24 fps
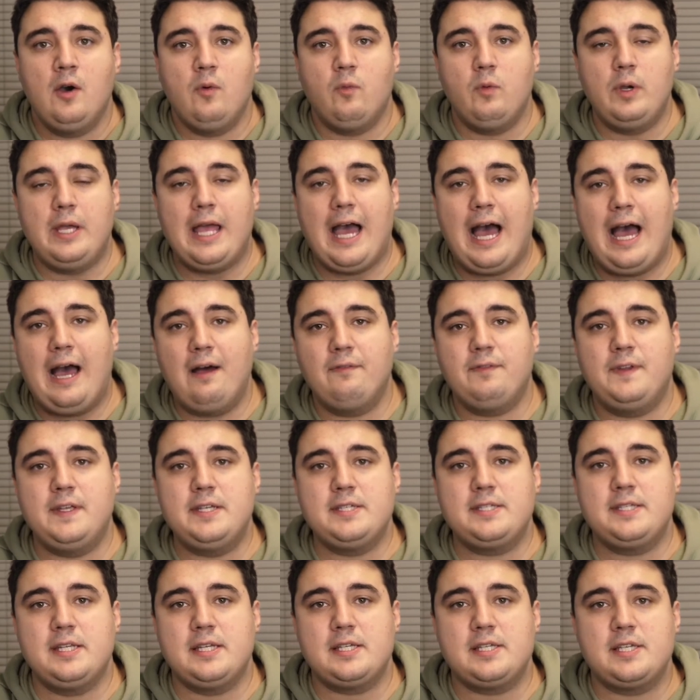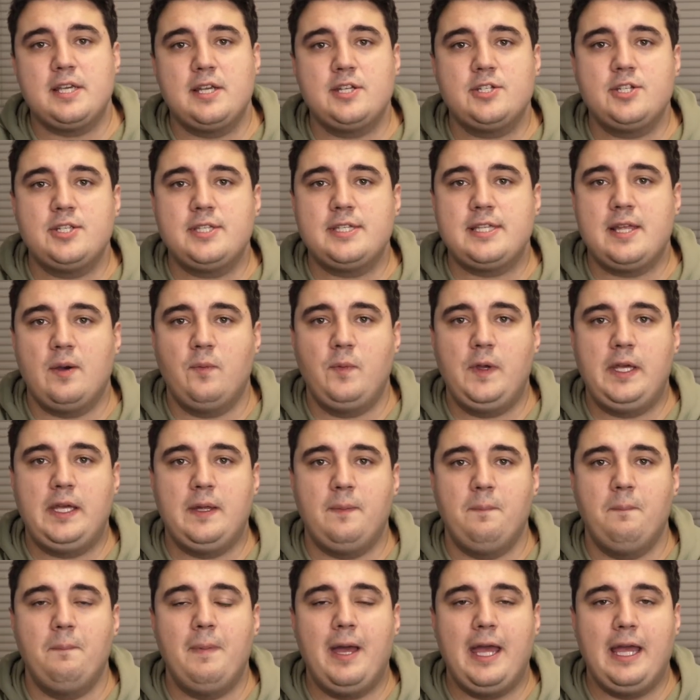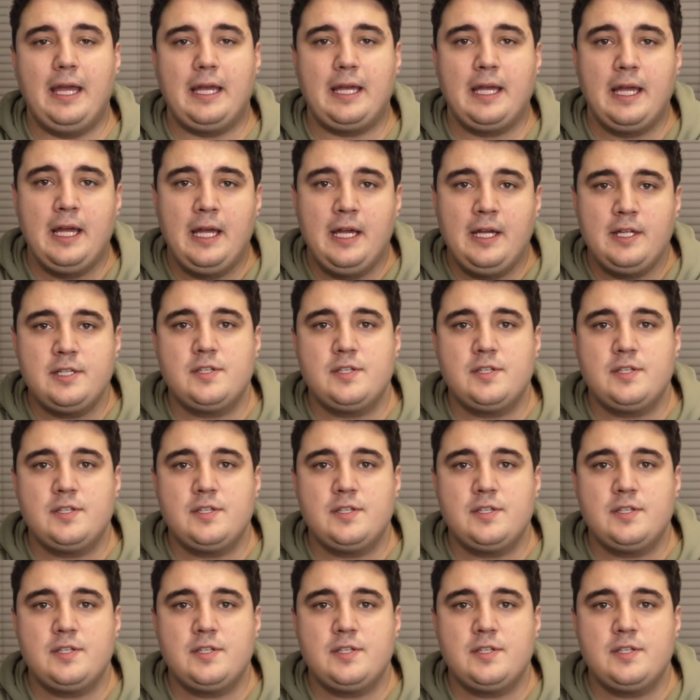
we have these decisions that we can make